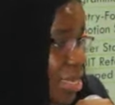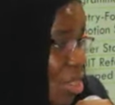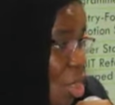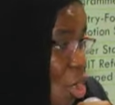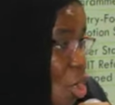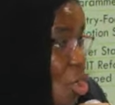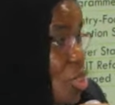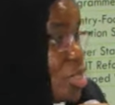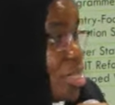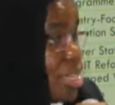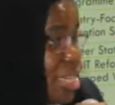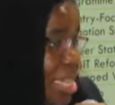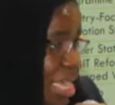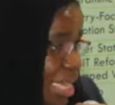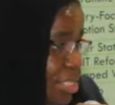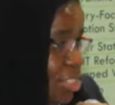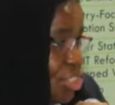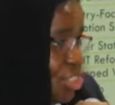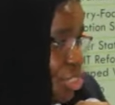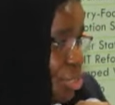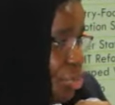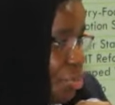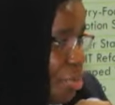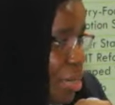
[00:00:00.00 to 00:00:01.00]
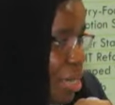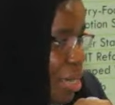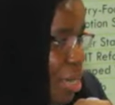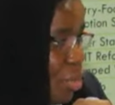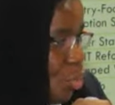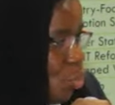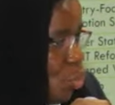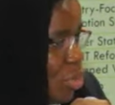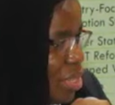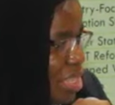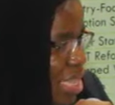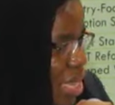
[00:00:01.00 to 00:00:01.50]
on Nigeria
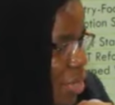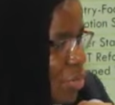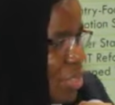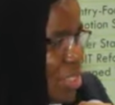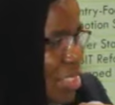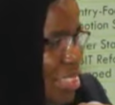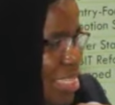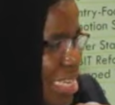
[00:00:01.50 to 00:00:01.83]
without